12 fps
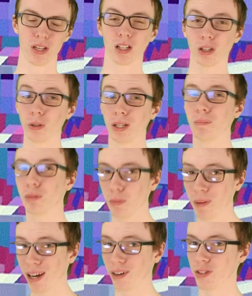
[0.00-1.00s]
including
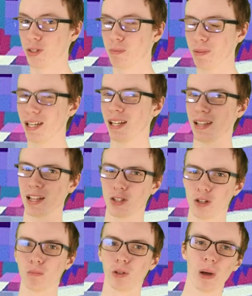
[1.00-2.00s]
blue parents, meaning that
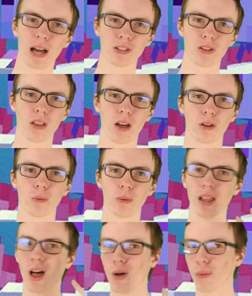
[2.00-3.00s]
2 blue axolotl
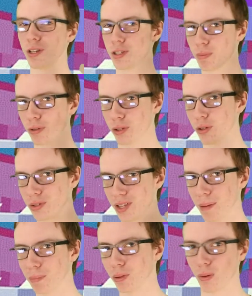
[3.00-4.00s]
will always produce
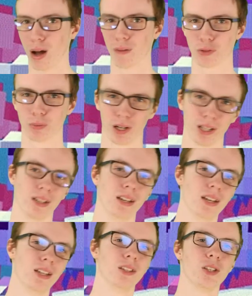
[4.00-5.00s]
a blue offspring.
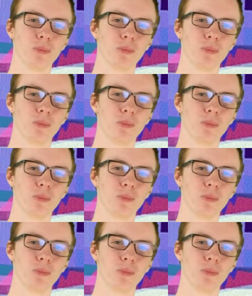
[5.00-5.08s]
This